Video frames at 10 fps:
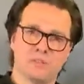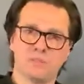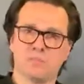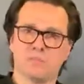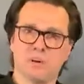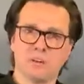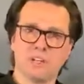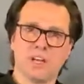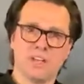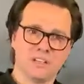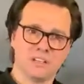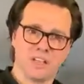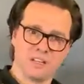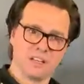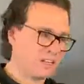to use a point cutting
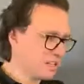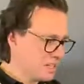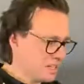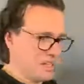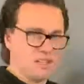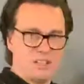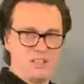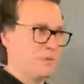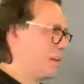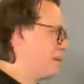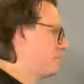technique in this way.